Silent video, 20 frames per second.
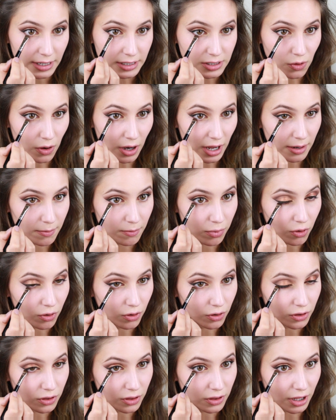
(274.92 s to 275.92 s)
It's quite
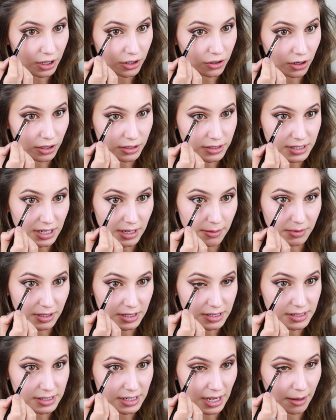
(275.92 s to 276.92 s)
important that you don't skip
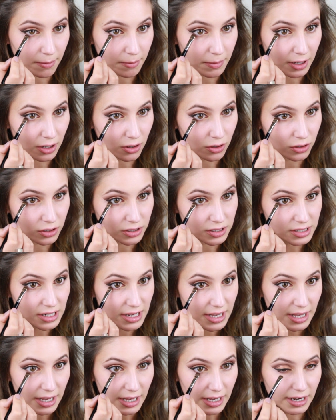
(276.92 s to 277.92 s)
this step because
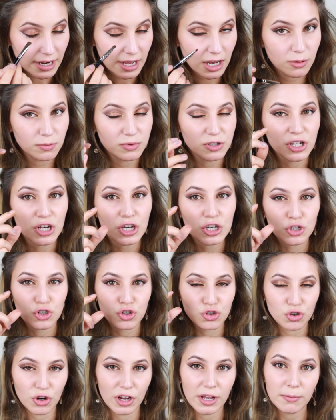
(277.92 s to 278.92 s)
it helps
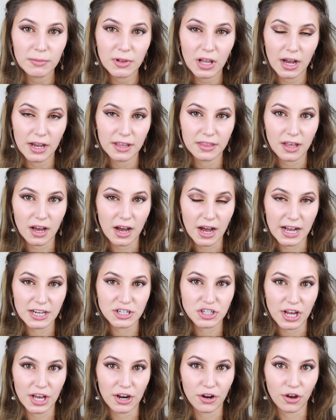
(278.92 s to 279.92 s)
streamline the
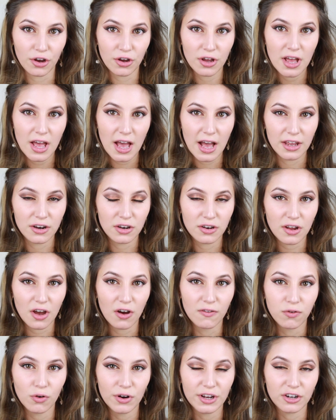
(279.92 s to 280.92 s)
eyeshadow and
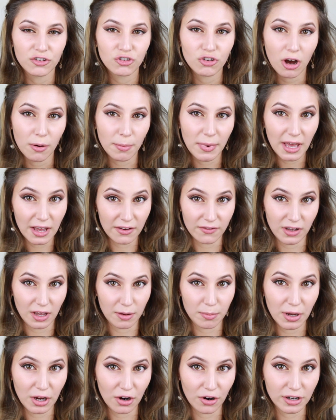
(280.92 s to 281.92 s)
avoid a top-heavy
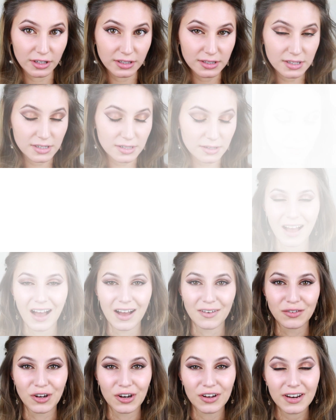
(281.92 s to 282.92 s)
appearance.
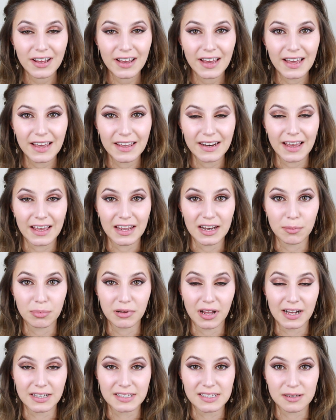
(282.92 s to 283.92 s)
I've gone ahead and
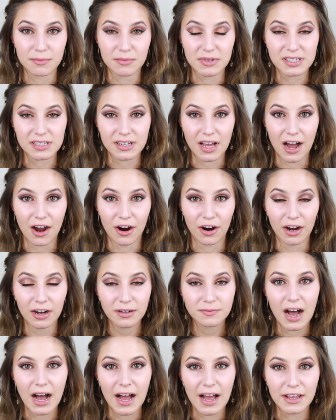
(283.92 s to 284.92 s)
applied some
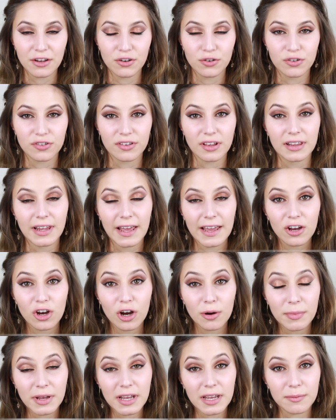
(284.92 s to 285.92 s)
mascara. I use the
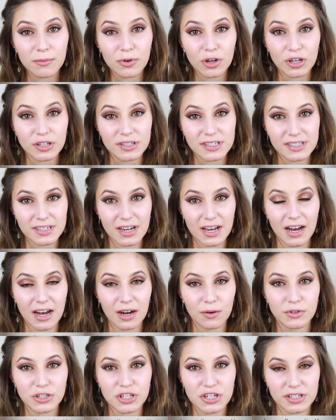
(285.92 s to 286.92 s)
Lancome Hypno
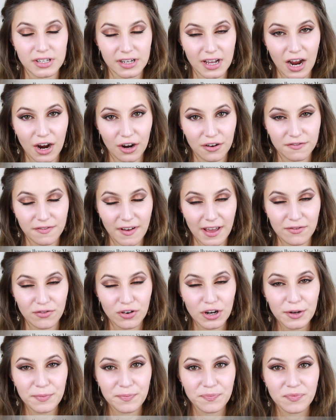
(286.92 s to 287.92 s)
Star, which is a current
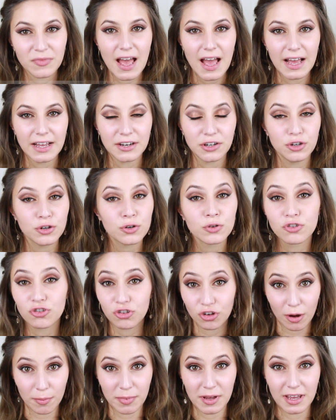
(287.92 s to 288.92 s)
favorite. And you could
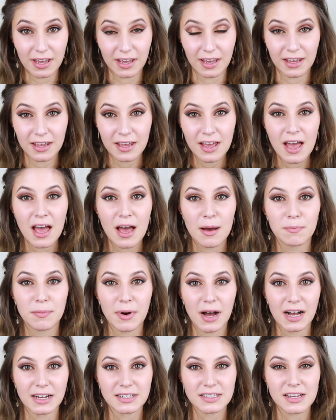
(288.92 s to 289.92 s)
stop here,
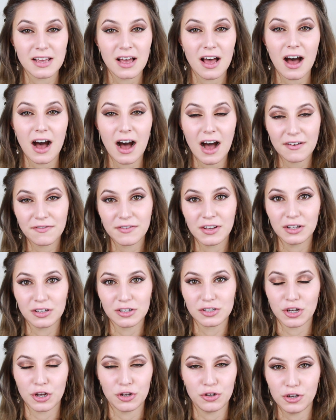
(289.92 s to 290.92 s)
but I feel
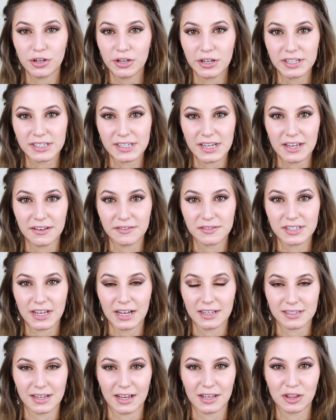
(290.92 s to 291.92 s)
as though New Year's Eve
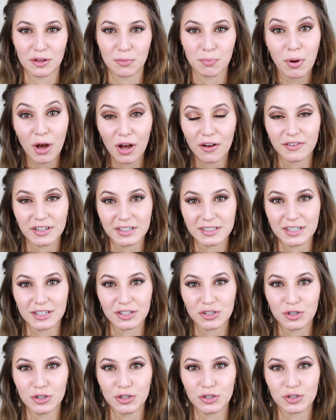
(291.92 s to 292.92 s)
sounds like the perfect
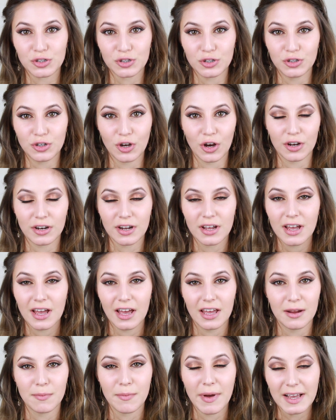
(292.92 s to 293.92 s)
excuse to don
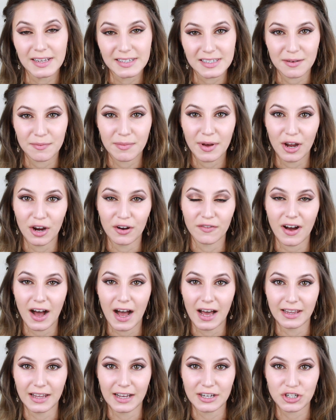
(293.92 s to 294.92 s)
an amazing pair of
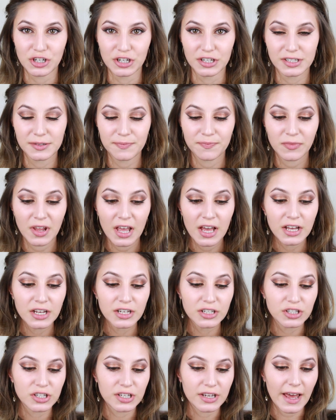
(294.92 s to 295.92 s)
eyelashes.
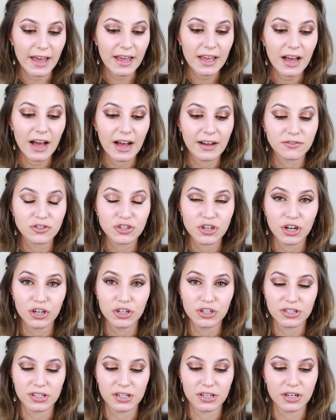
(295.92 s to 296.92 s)
Today I've
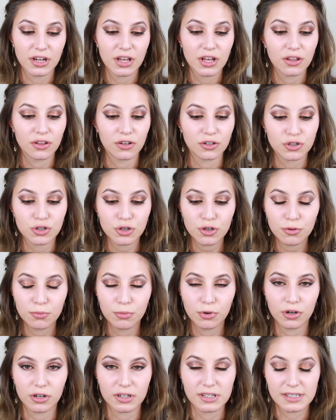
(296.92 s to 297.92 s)
chosen the Shoot &
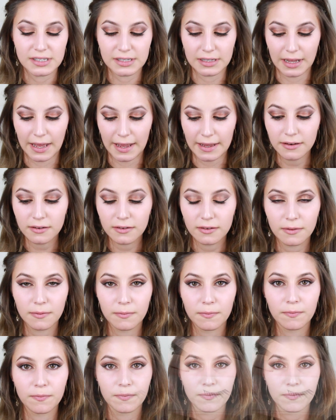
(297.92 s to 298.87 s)
Mirror Slant,